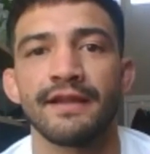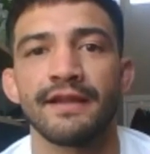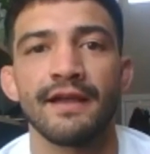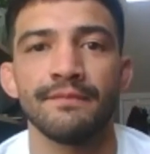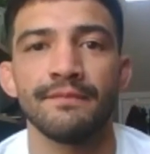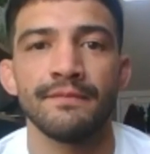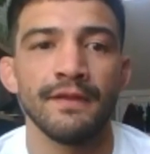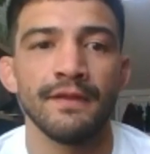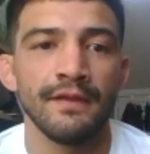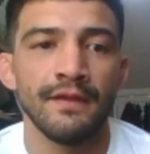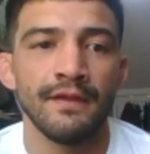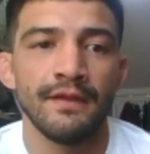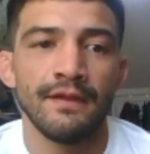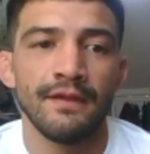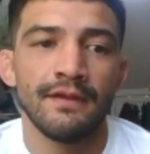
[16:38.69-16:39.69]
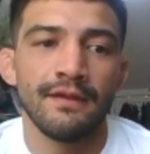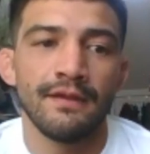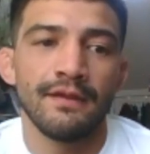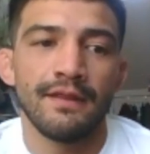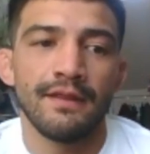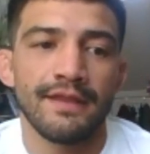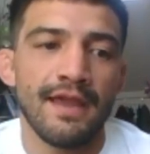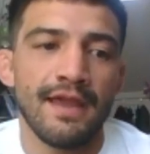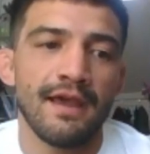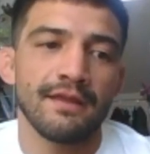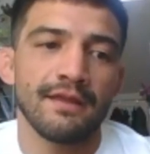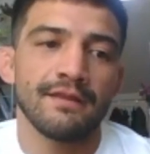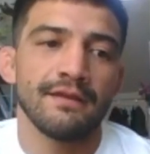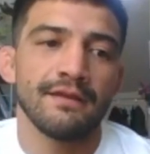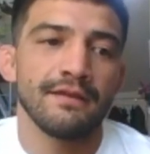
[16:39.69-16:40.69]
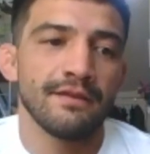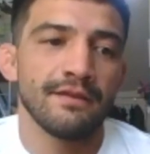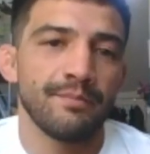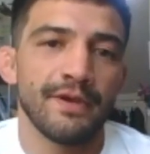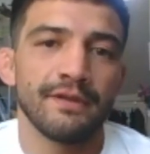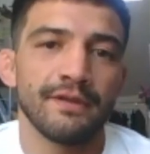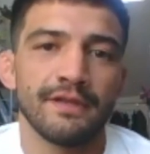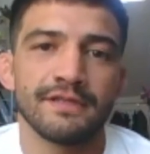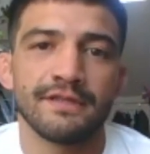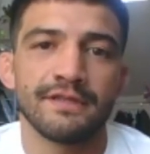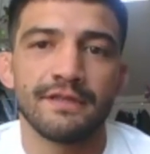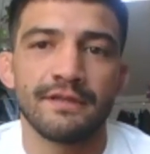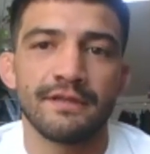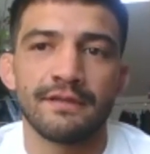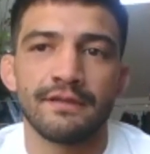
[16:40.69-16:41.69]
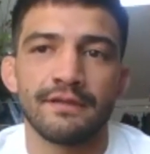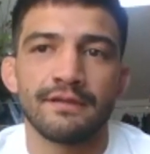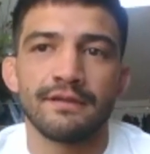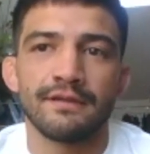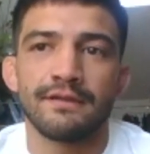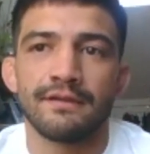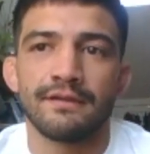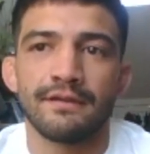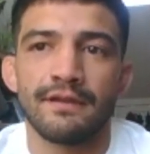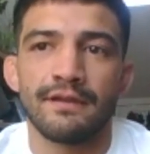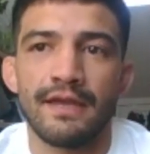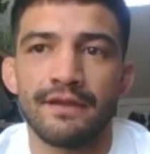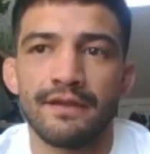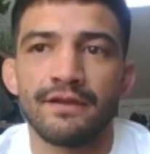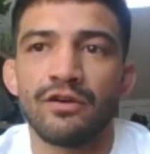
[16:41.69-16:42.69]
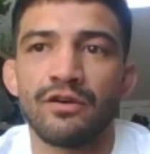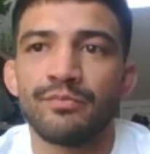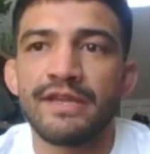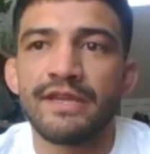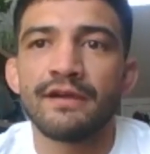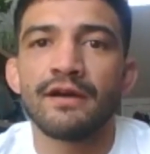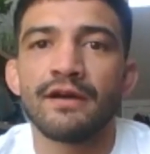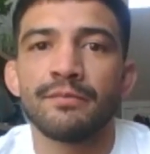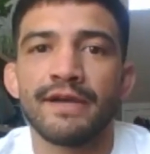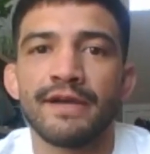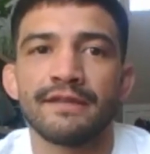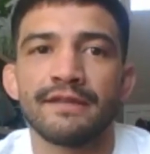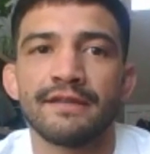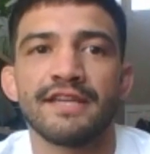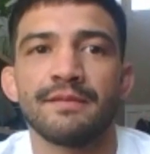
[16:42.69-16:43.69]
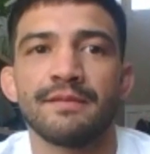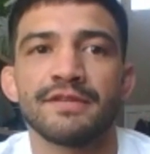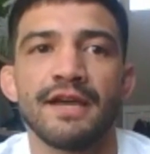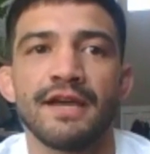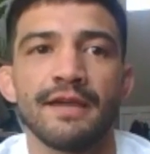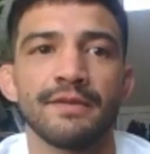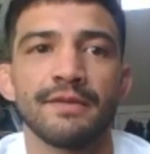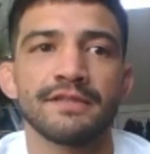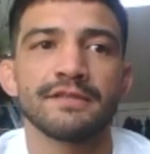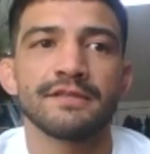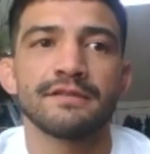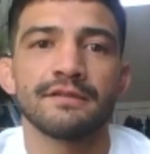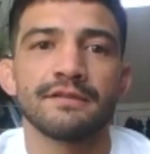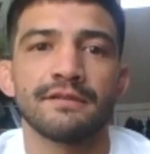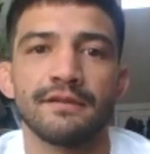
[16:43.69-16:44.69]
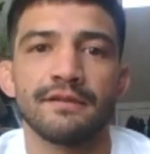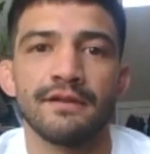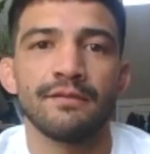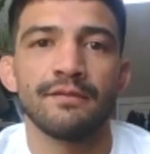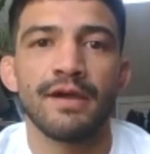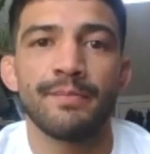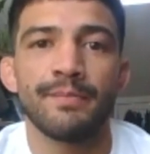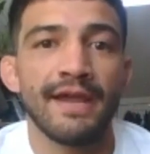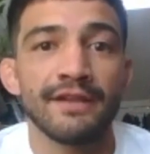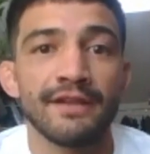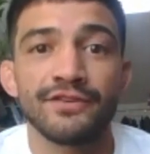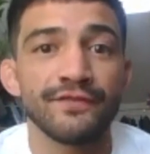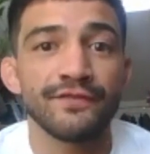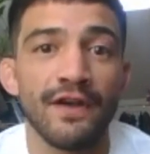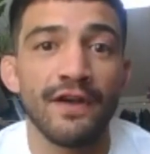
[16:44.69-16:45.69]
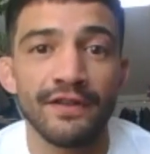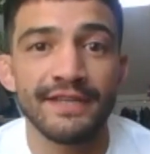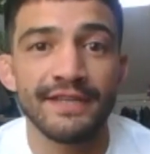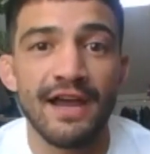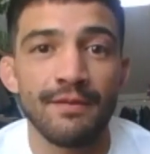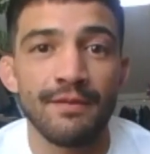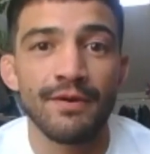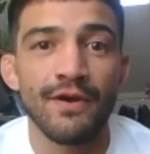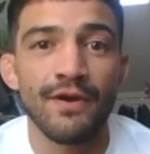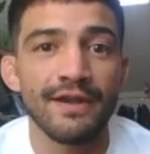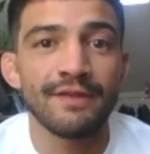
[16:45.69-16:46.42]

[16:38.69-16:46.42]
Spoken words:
Like, I'm like, yeah, the belt isn't the end all be all, but at the same time, it's, you know, my pants are falling down, bro.